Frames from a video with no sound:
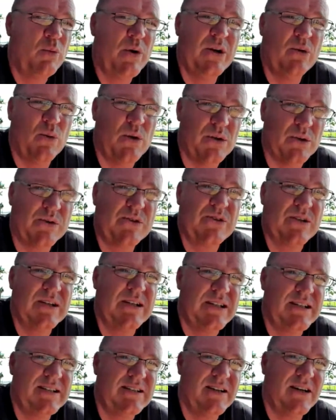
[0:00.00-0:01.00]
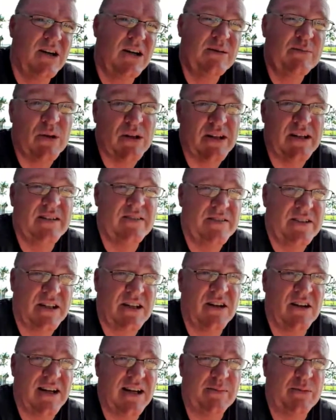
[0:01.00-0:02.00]
we will see, I believe, the
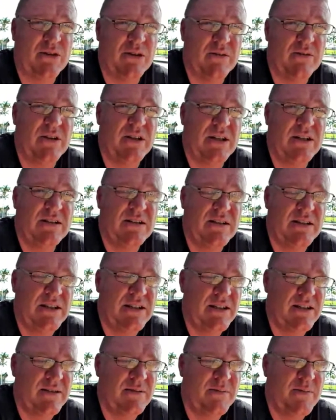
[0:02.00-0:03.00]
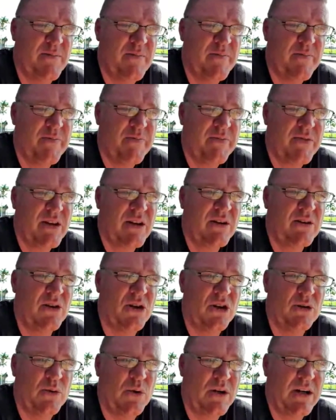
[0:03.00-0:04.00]
collapse of the
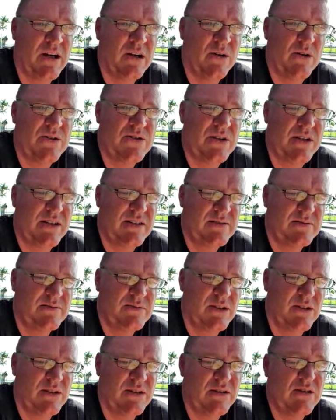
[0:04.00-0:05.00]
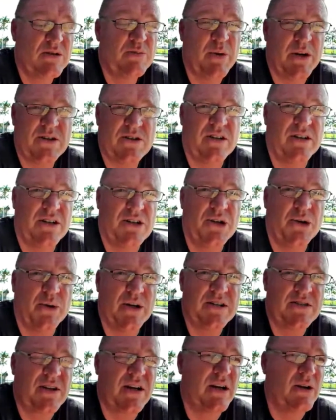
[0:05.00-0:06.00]
global currency, especially the
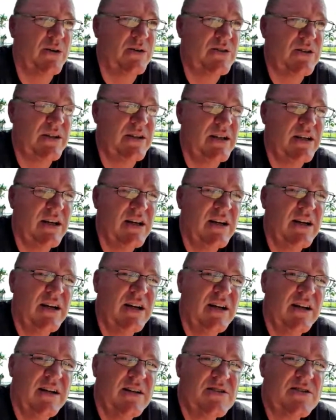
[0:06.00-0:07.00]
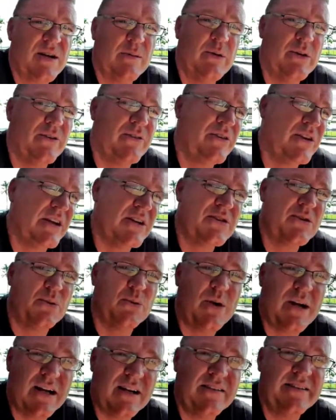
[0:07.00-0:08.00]
US currency. Some of the things
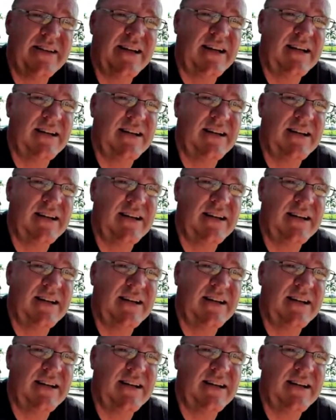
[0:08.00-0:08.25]
around